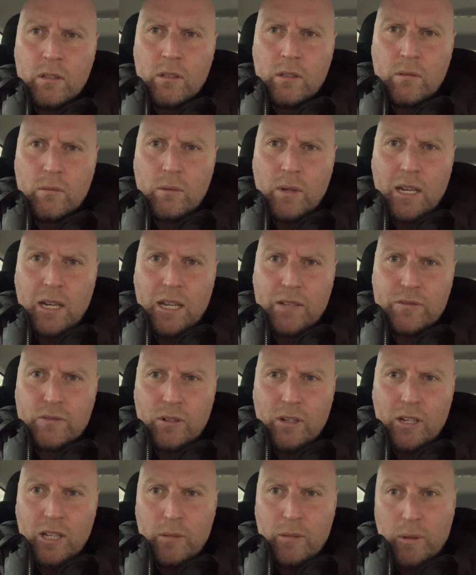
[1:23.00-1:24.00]
Well, after
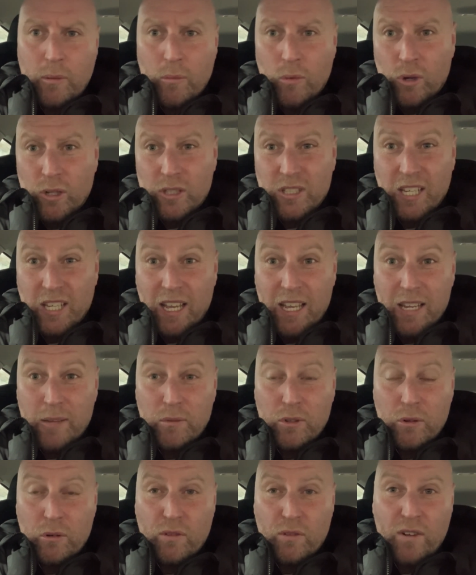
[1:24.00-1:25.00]
a little bit more time
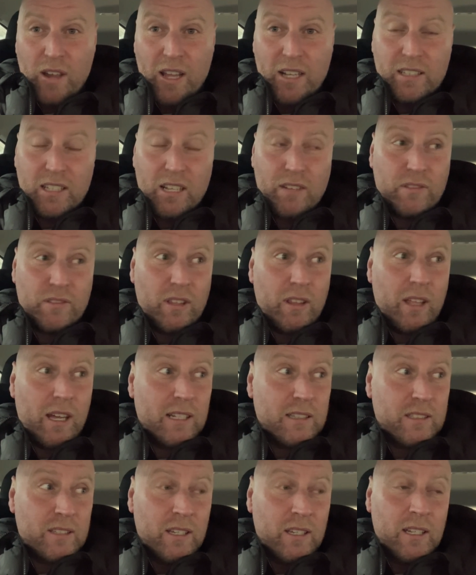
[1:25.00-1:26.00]
to reflect after
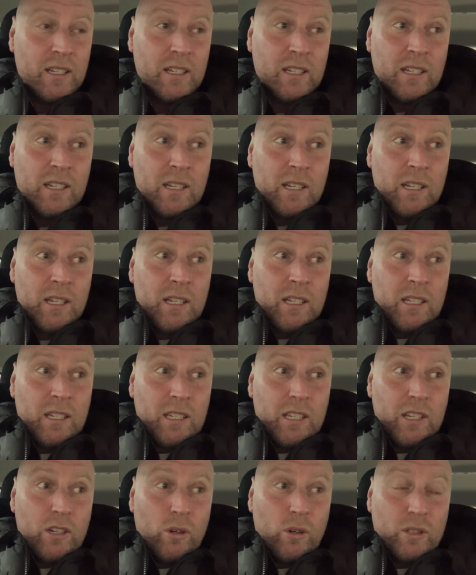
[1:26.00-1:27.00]
that,
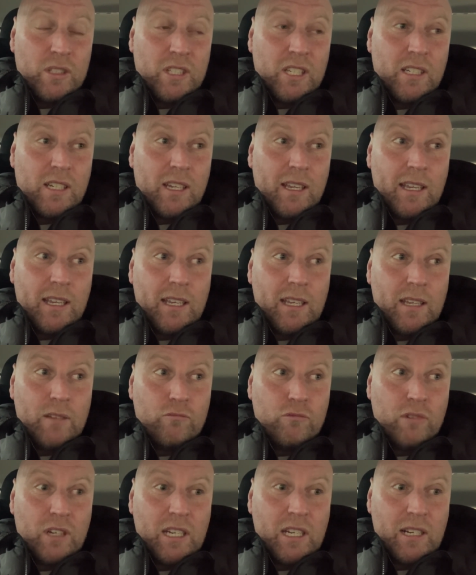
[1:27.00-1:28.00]
you know, today
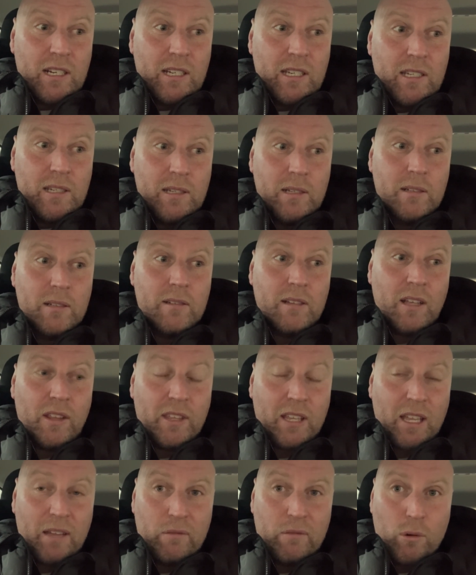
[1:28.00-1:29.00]
really, I
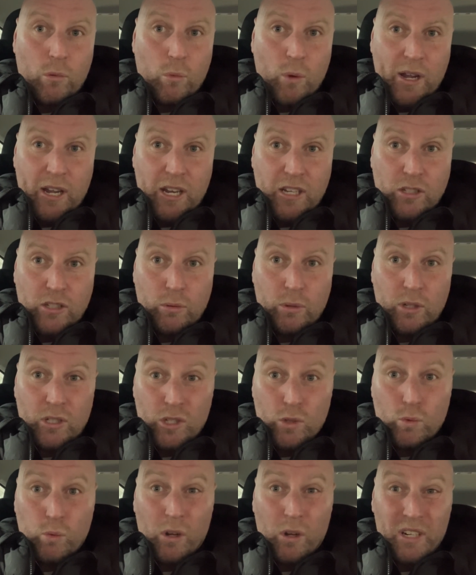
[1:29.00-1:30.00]
think everyone went into it
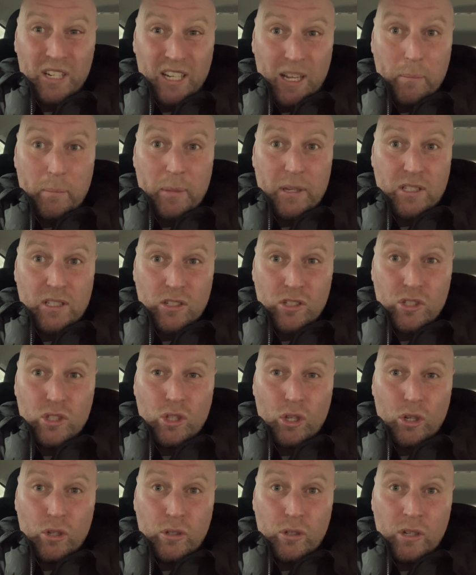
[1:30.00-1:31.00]
just wanting to get business
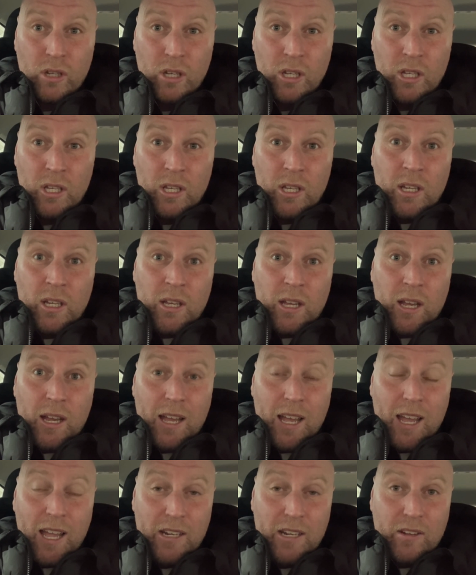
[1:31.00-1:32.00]
done
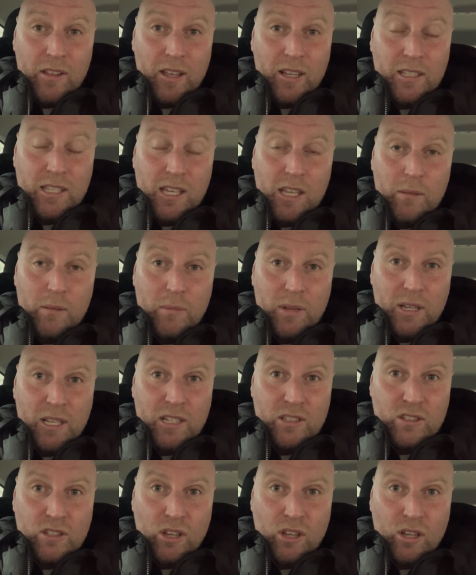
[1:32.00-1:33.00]
ahead of that game
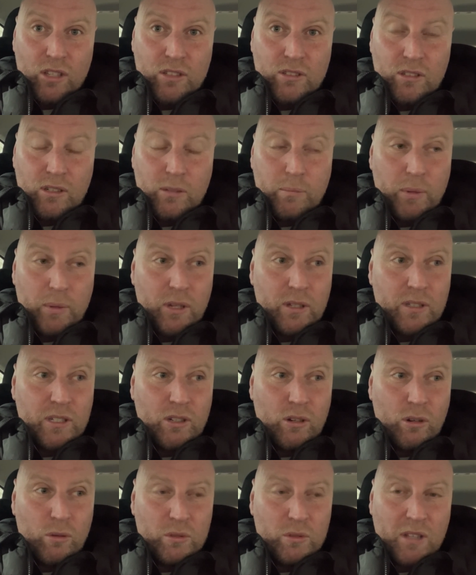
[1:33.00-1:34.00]
against Arsenal. But, you
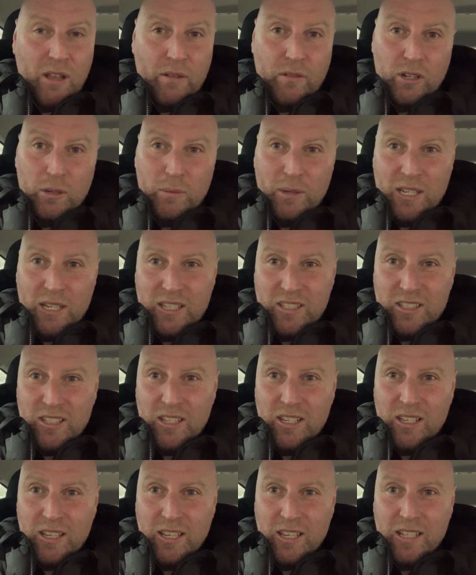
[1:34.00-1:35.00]
know, it was never going to be easy
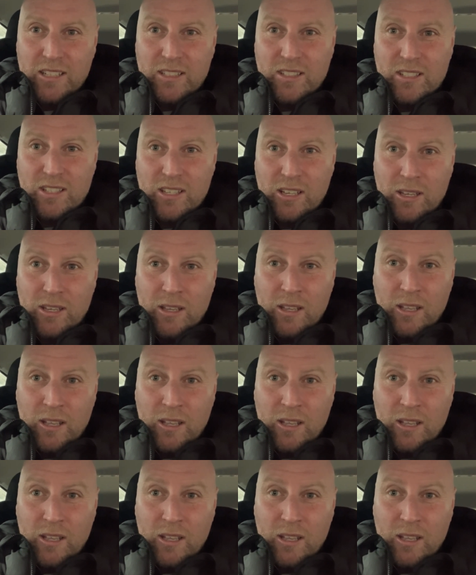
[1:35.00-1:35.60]
against the